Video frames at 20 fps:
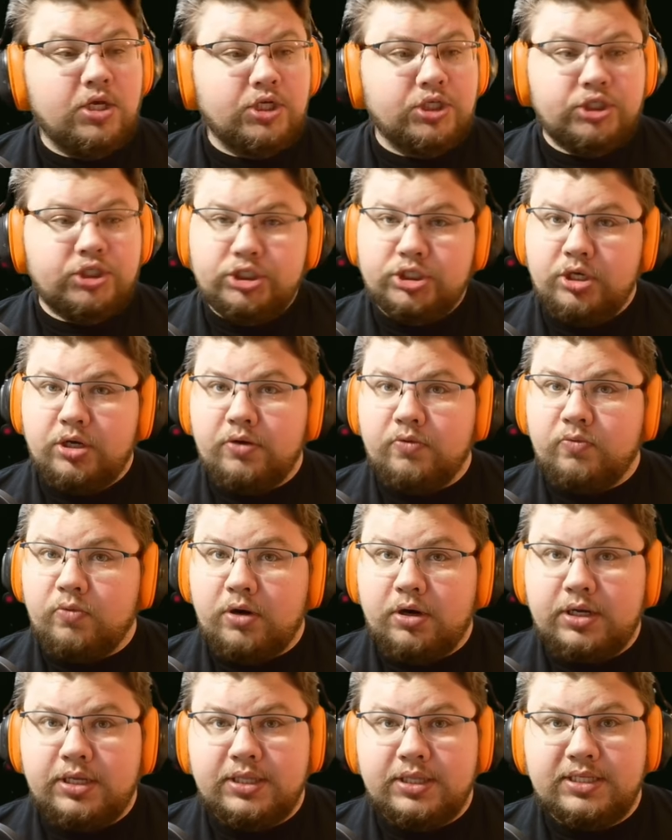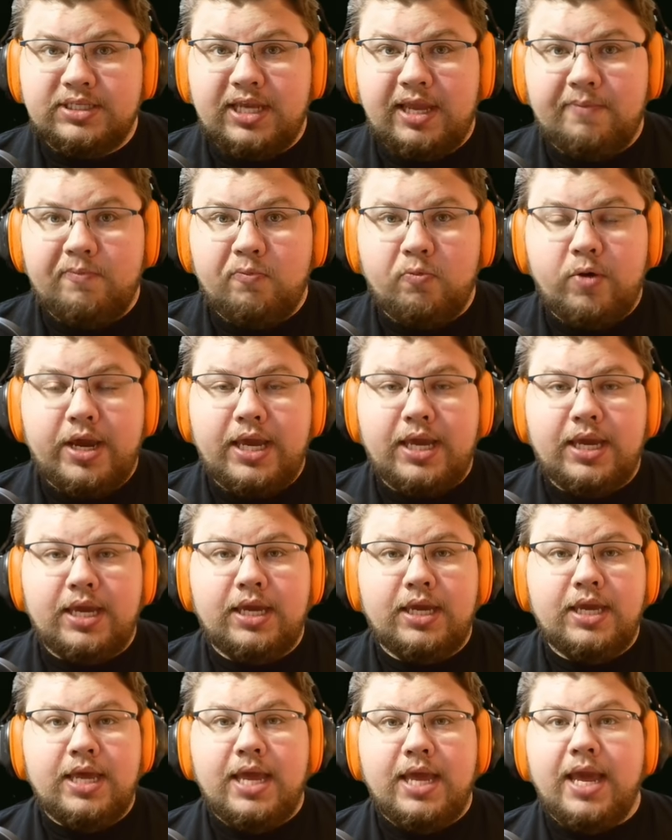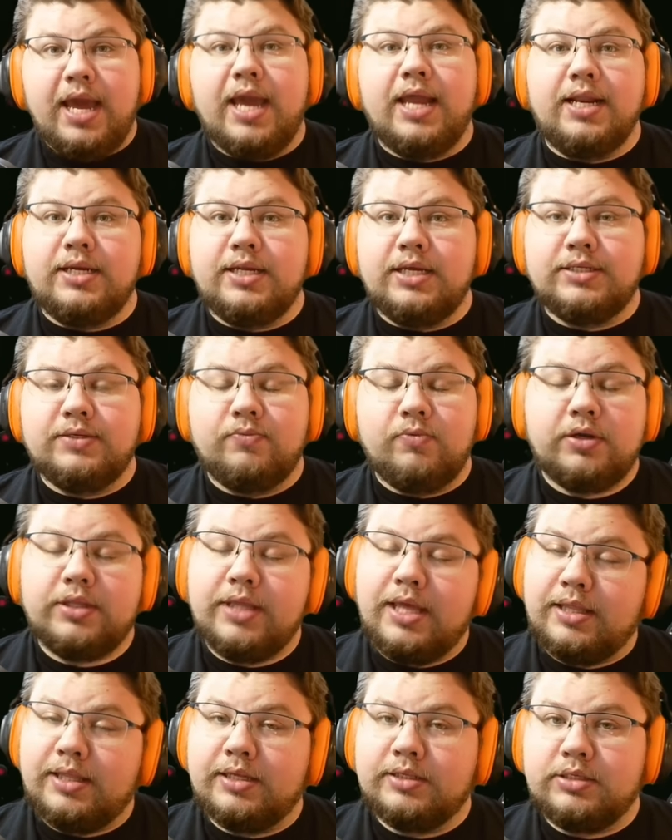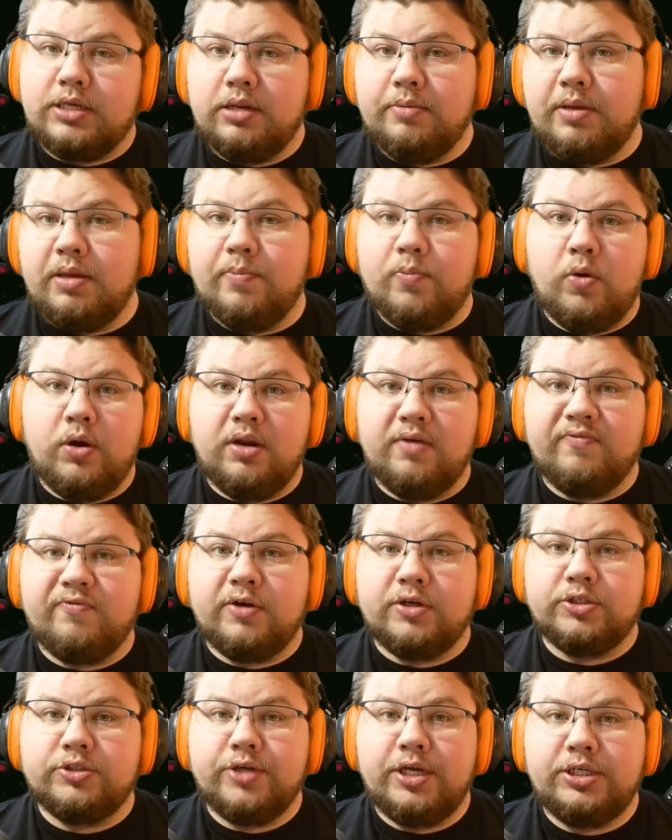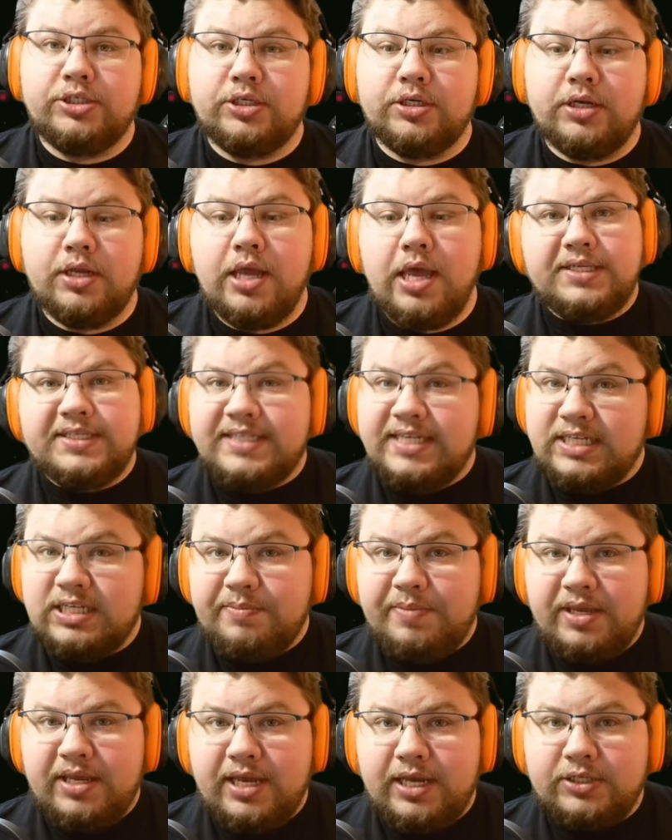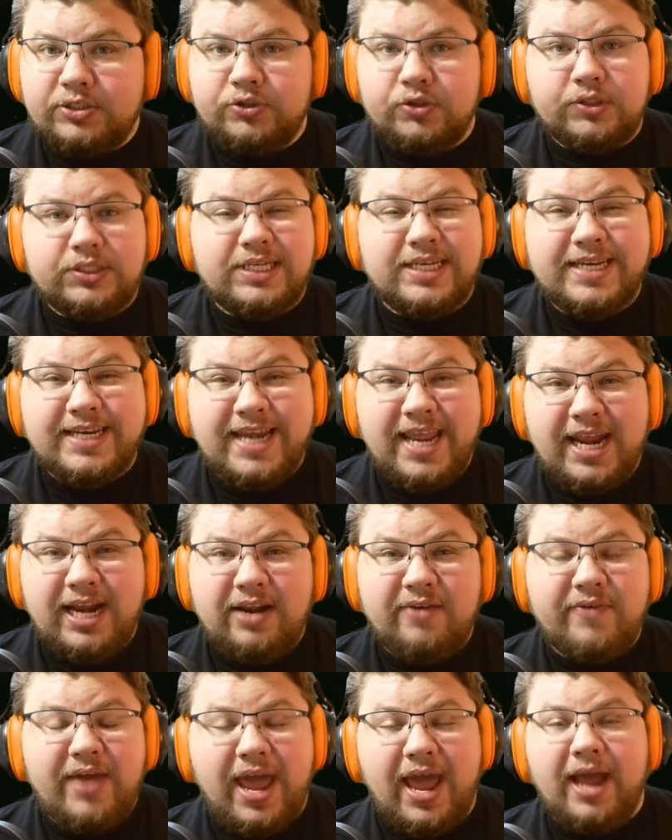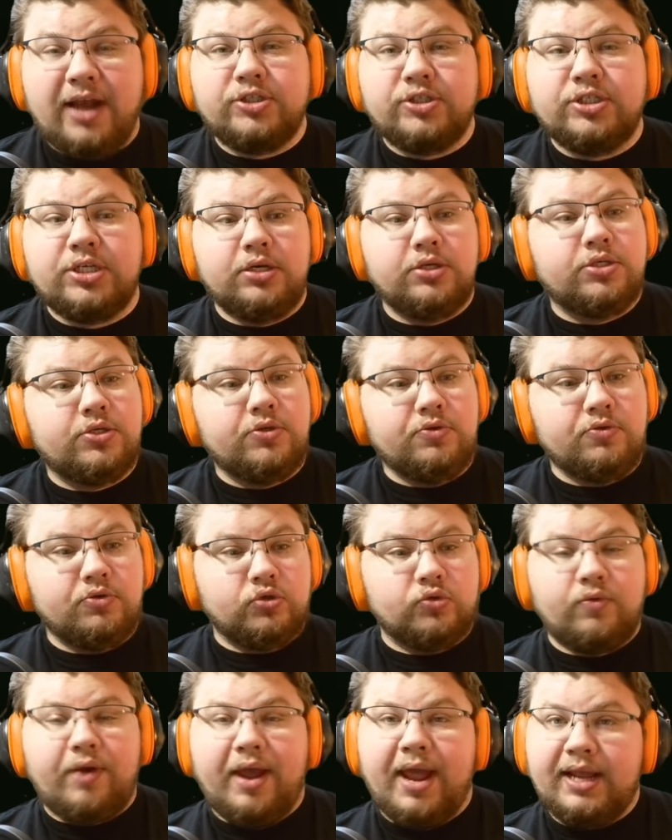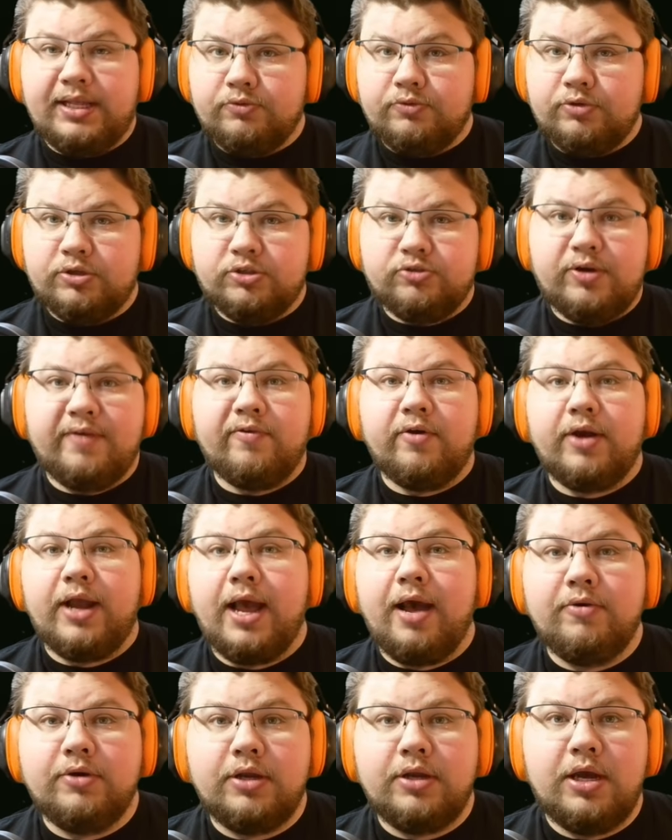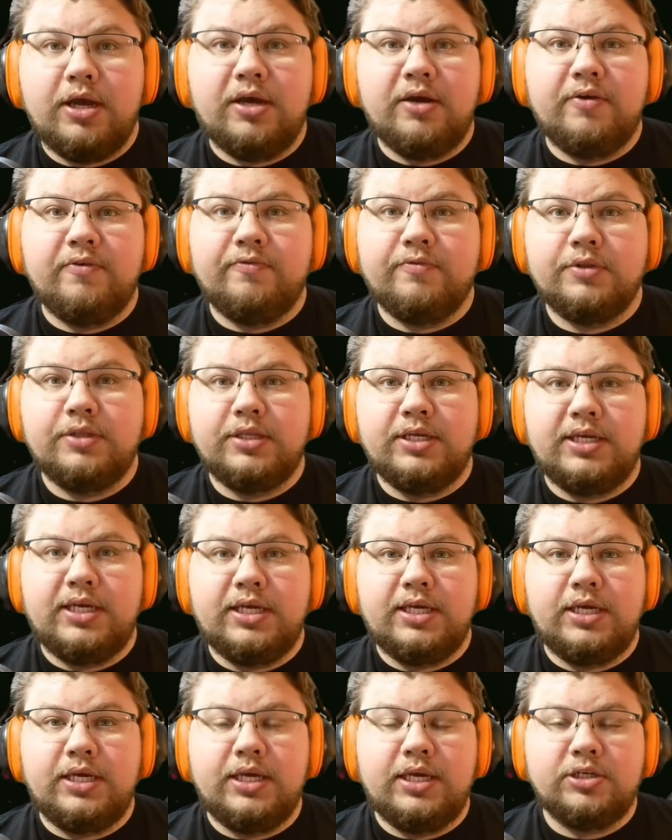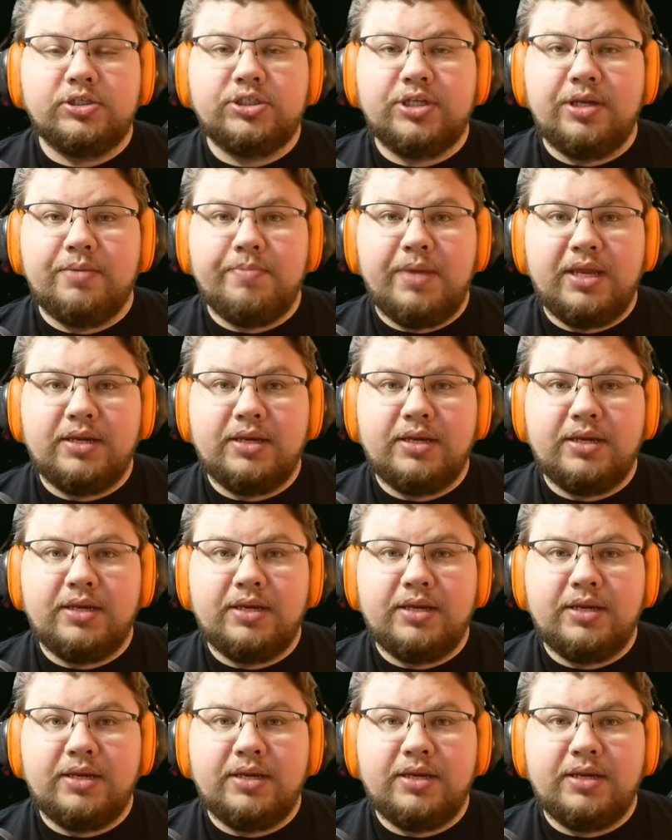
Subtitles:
should work in the same way, and it doesn't work, that's going to be a point of frustration. CCP Kestrel's native action to drag the retriever out of the ship